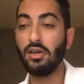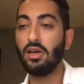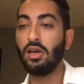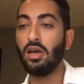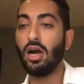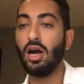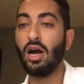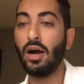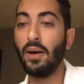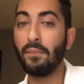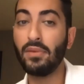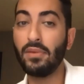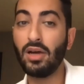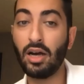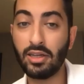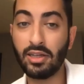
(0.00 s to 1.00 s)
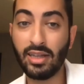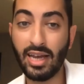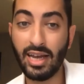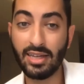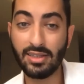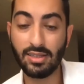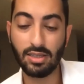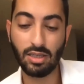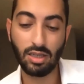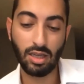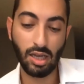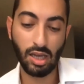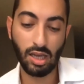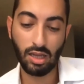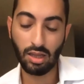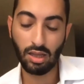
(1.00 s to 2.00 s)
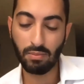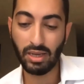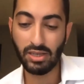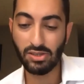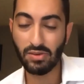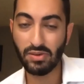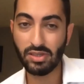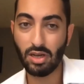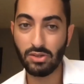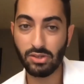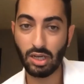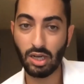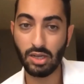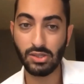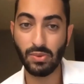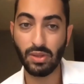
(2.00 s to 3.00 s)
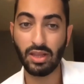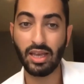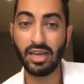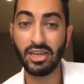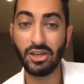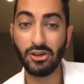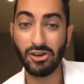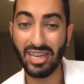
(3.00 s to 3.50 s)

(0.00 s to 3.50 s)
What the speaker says: Other than that, my service also comes with getting your